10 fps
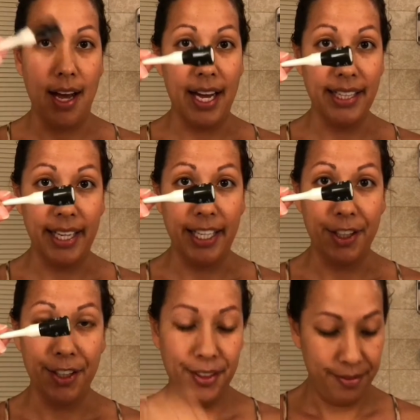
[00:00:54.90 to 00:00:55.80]

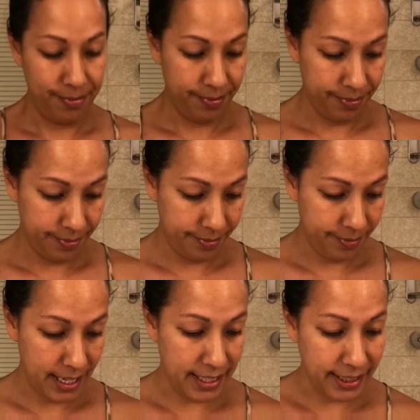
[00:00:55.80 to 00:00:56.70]
eyeliner,
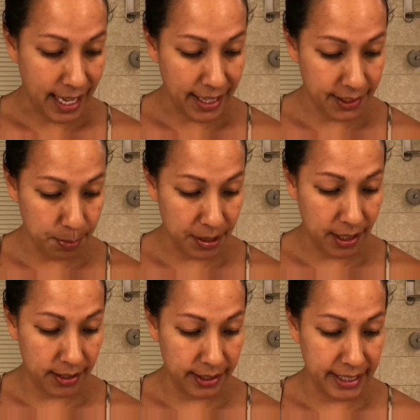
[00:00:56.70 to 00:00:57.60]
and last but
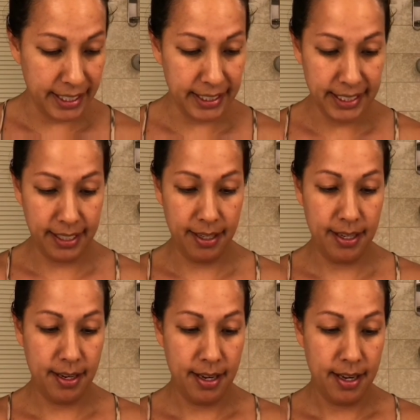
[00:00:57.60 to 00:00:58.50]
not least,
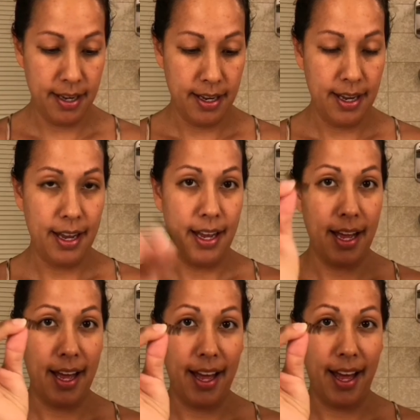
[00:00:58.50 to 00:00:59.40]

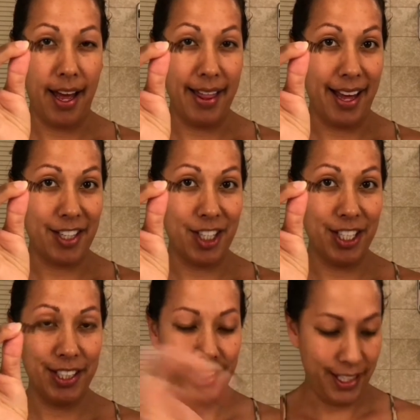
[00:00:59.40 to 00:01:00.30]

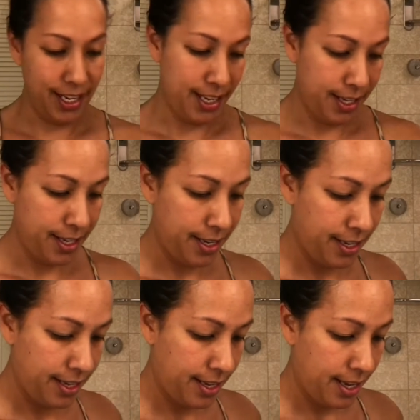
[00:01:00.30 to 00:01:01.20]
eyelashes.
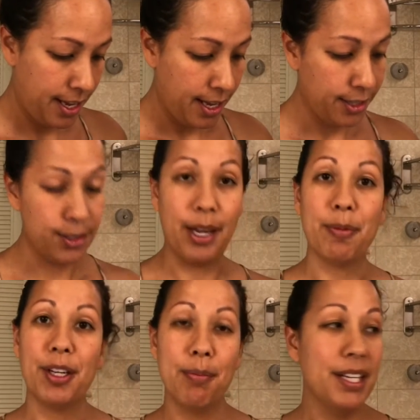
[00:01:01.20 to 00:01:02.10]
So I'm
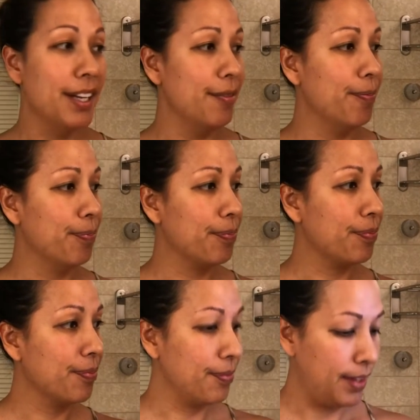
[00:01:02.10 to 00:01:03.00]
going to begin.
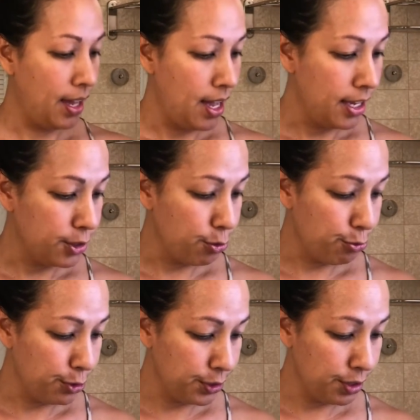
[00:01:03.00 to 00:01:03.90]
So
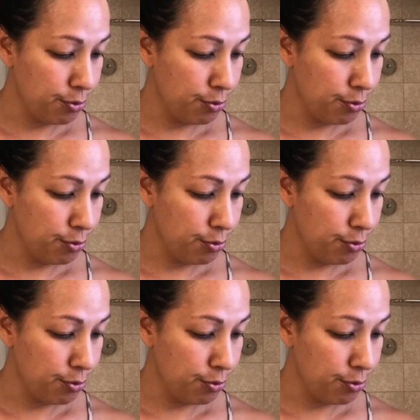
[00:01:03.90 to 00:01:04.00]
first